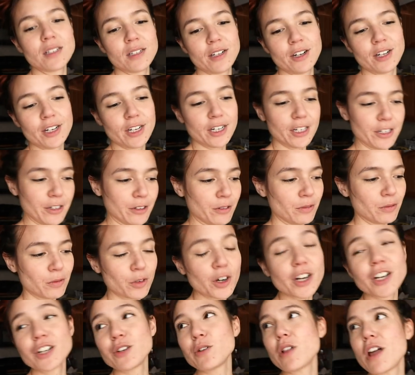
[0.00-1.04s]
is there to do? We're
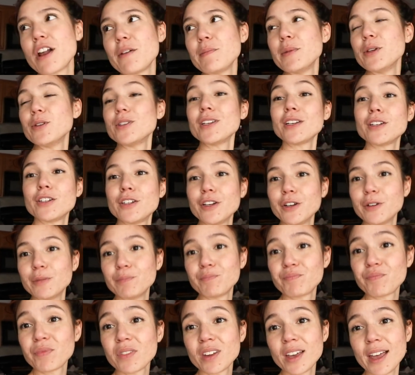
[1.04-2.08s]
gonna do a lot of music too,
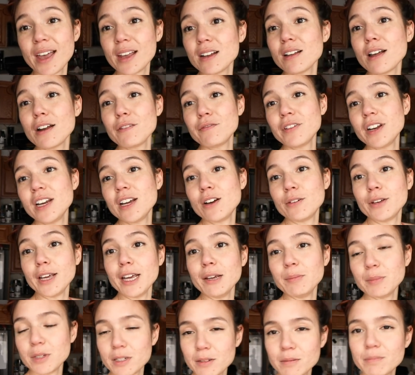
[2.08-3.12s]
and a lot of video
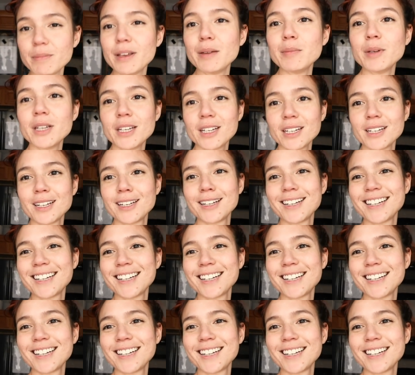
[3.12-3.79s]
games, maybe.